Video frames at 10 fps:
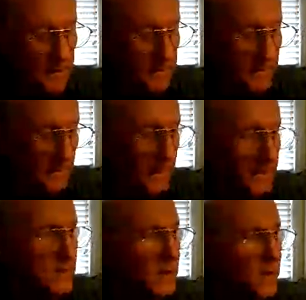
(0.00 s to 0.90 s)
Now let's
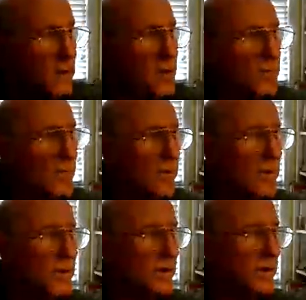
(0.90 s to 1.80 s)
look over
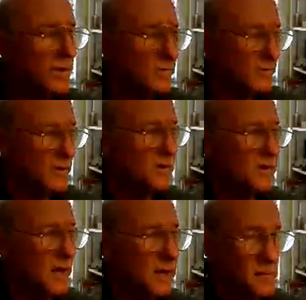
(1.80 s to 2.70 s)
for just a second
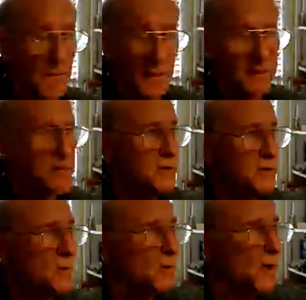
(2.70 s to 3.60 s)
about these
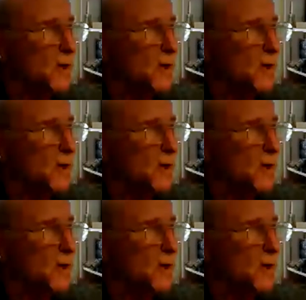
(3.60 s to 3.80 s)
neurons.